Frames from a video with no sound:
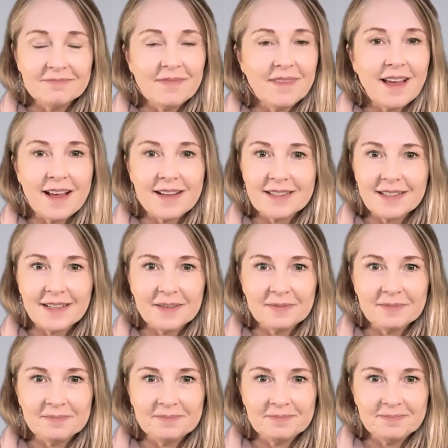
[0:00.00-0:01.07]
That's it.
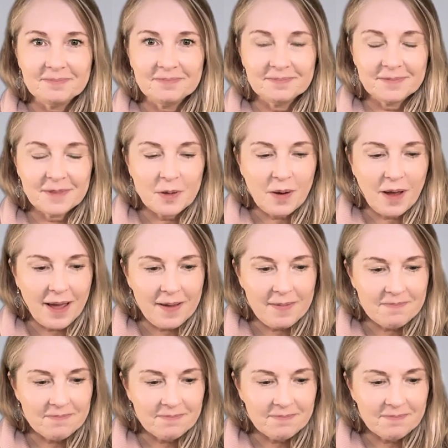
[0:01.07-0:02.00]
Okay?